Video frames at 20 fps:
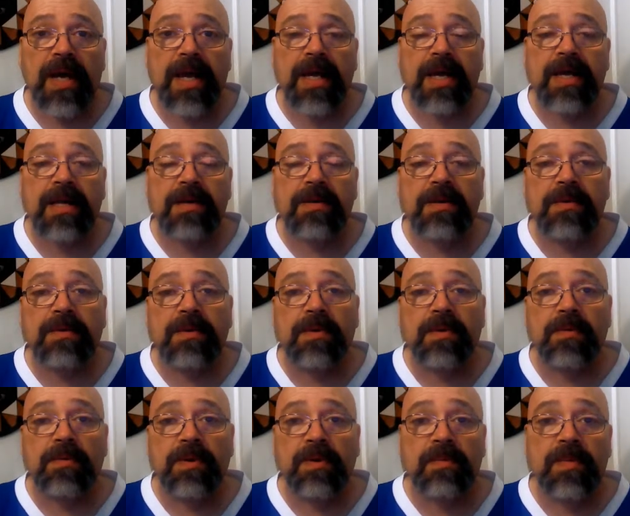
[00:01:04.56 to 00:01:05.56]
a
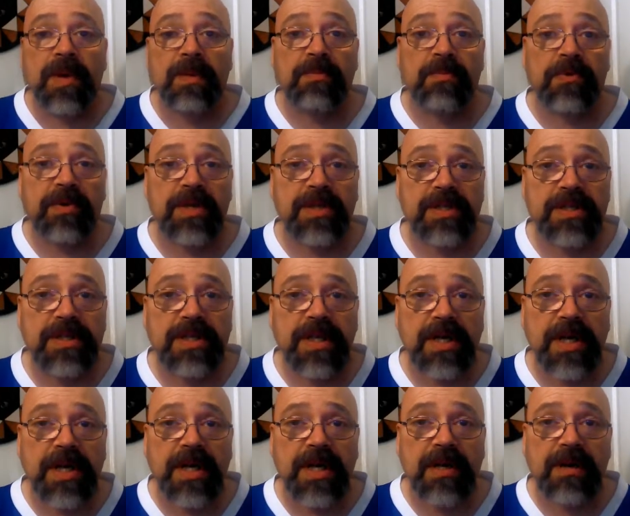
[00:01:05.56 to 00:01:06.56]
remembrance
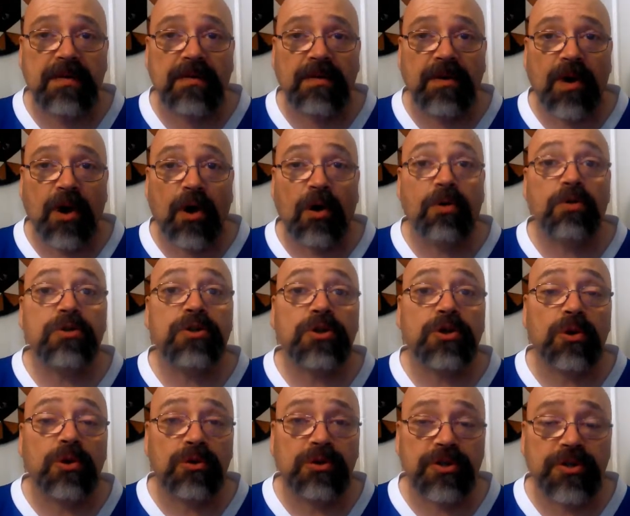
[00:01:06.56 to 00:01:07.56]
of all
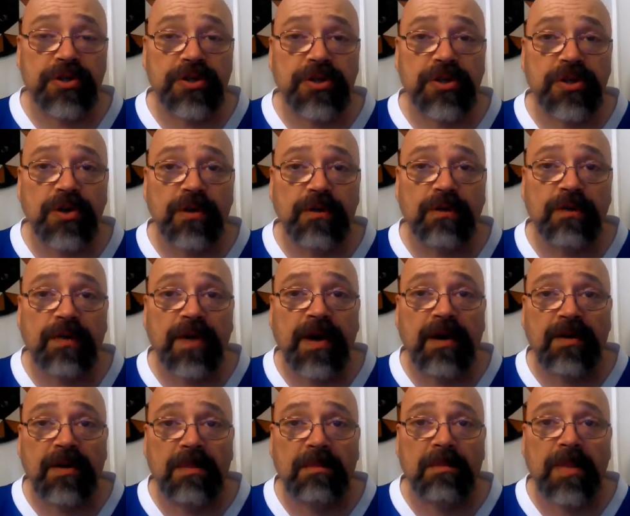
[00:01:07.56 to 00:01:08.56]
soldiers who
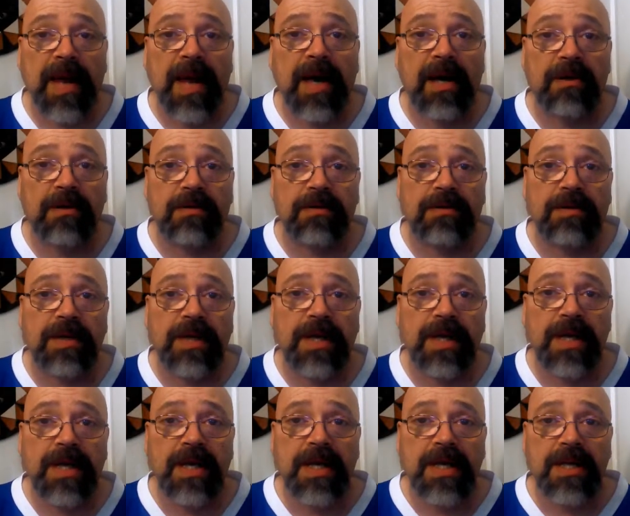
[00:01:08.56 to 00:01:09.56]
fell in battle.
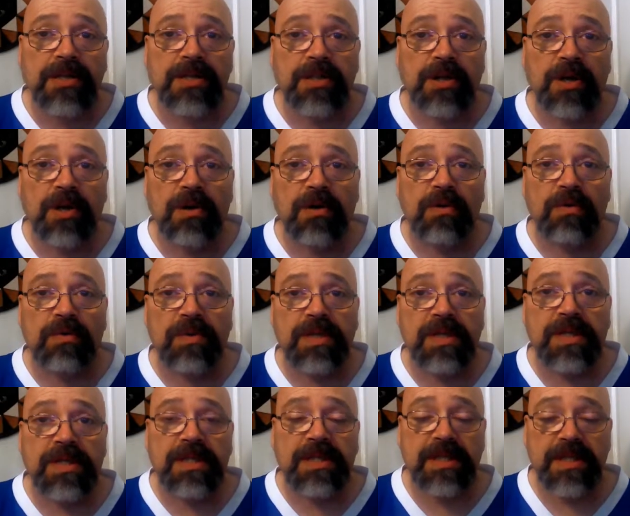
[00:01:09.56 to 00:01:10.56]
So
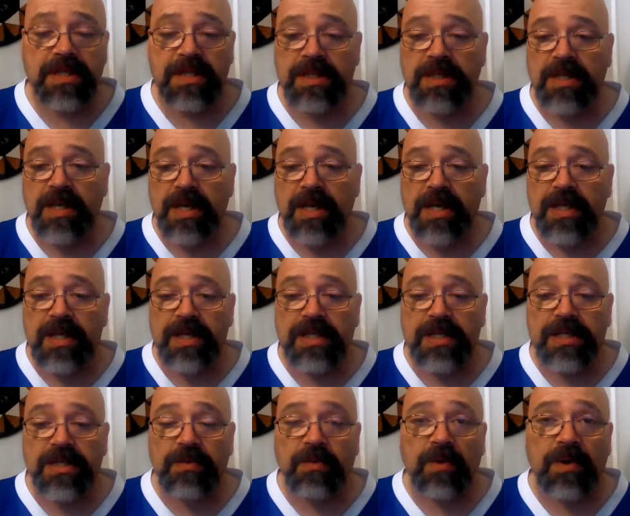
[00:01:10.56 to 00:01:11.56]
this
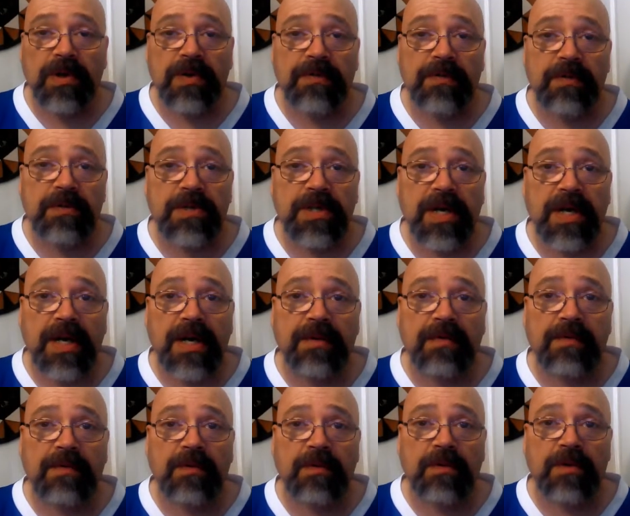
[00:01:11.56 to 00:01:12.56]
is a wonderful
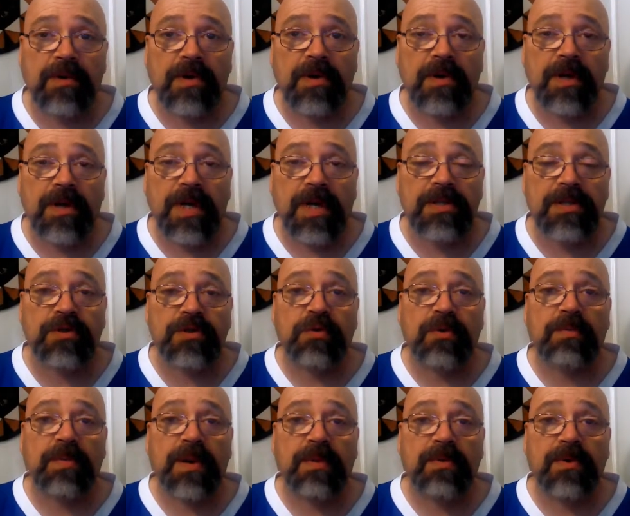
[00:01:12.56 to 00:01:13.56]
time for us to
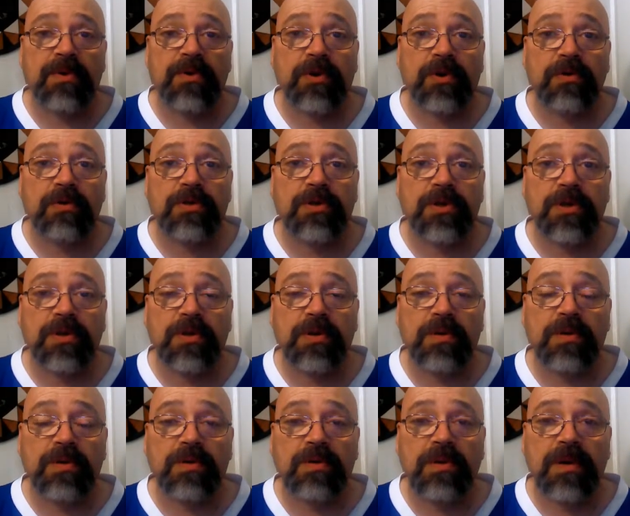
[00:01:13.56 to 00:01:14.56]
remember those
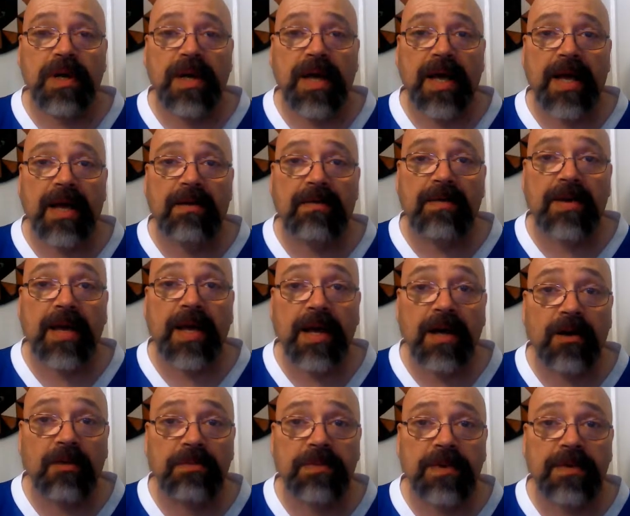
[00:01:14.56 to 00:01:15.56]
who have
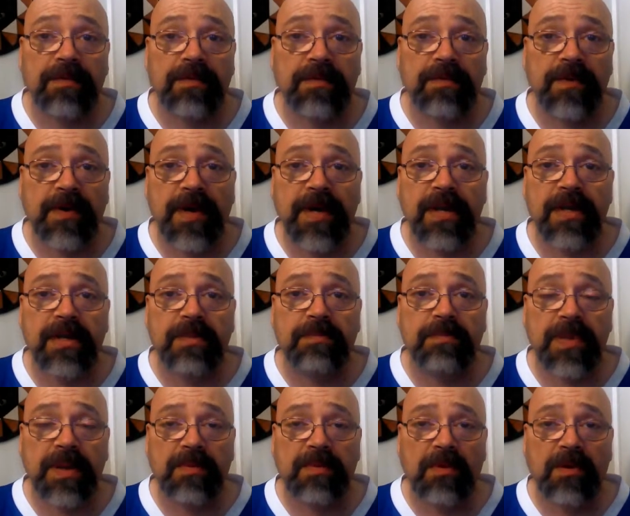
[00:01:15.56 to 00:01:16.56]
helped and freed
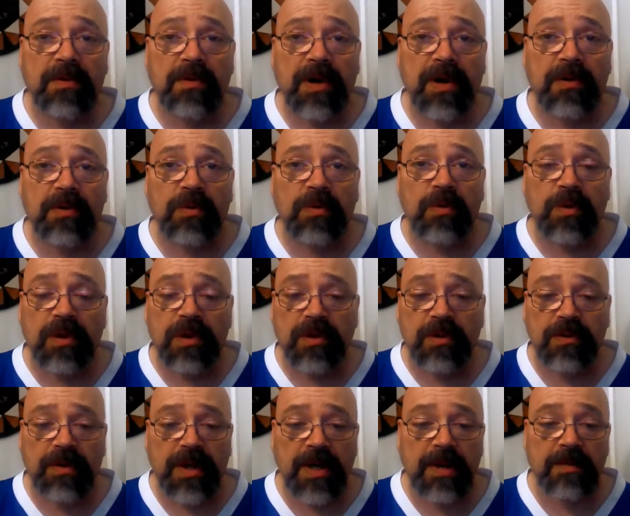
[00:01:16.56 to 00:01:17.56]
people around the
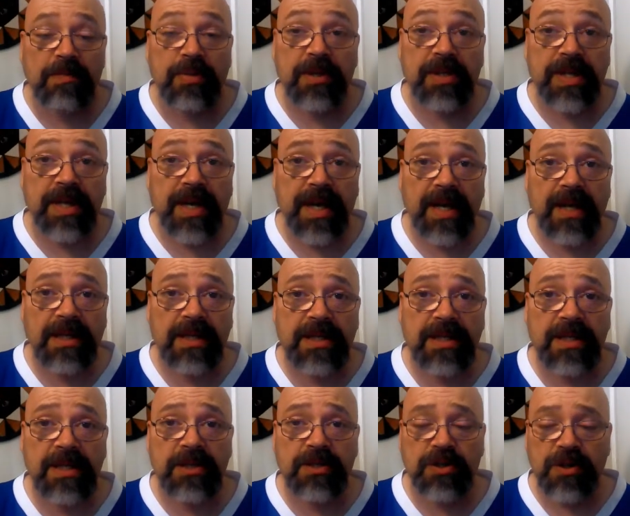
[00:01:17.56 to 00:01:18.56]
world,
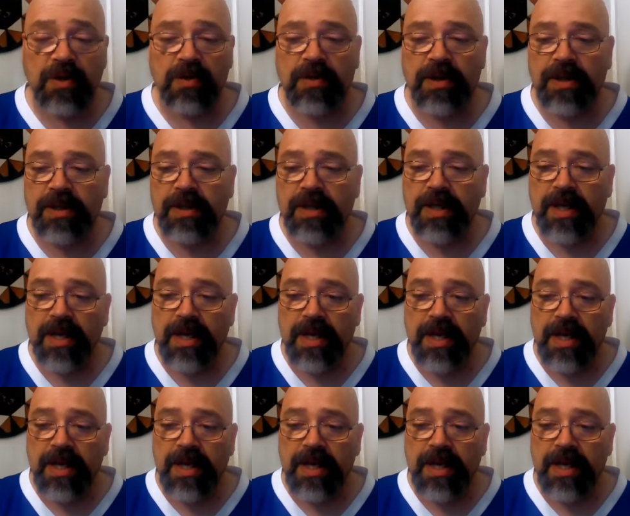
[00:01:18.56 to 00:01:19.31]
protect, and so on.